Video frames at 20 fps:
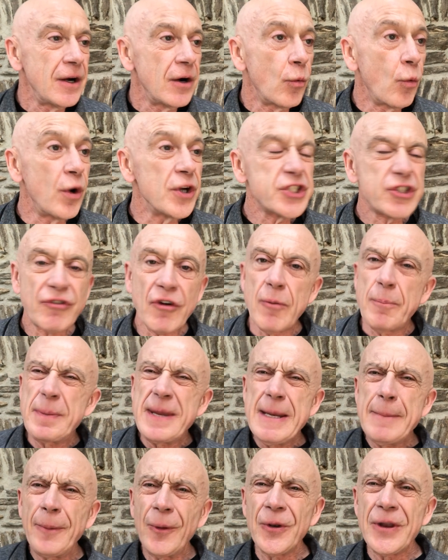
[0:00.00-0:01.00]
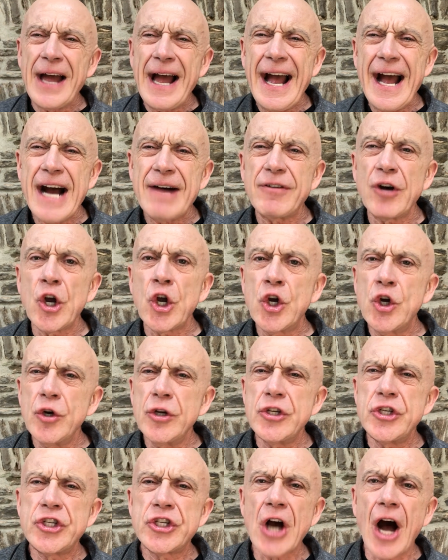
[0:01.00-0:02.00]
was for people to have a
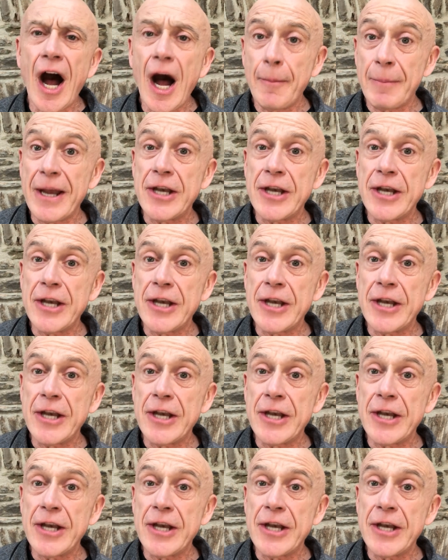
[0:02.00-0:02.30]
good job,